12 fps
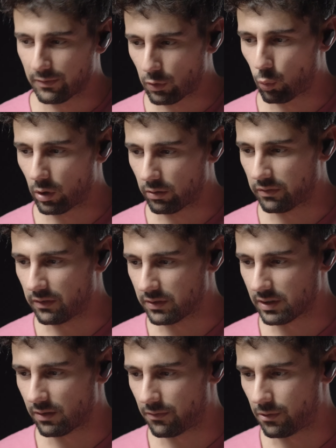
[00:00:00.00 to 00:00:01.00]
after one of
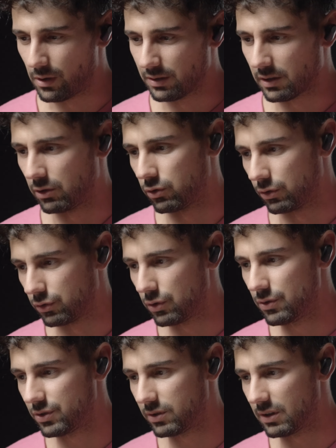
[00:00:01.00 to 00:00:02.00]
his friends
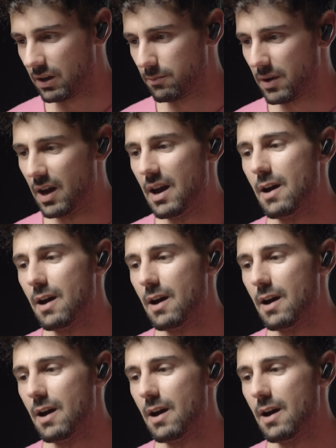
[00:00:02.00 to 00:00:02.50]
introduced him.